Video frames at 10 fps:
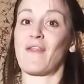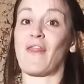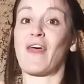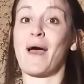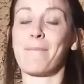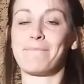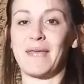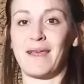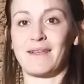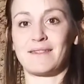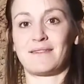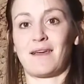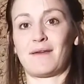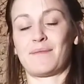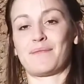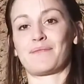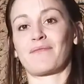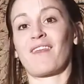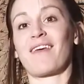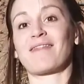That being
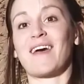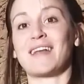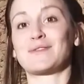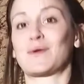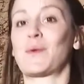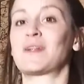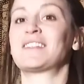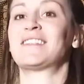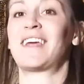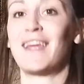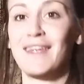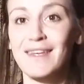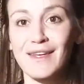said, that's going to take